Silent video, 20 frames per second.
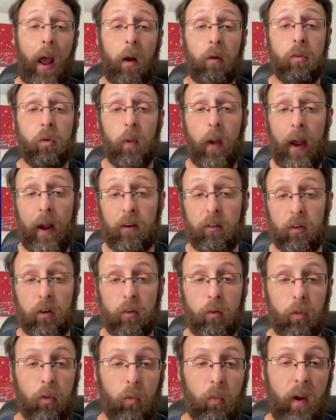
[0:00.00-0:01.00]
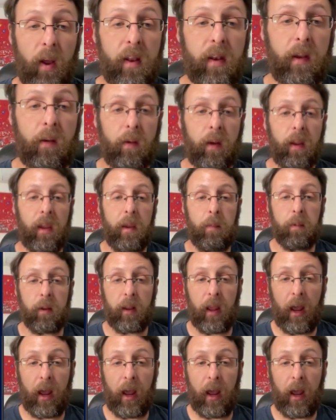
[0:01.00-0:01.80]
how to actually do the writing, right? Keep it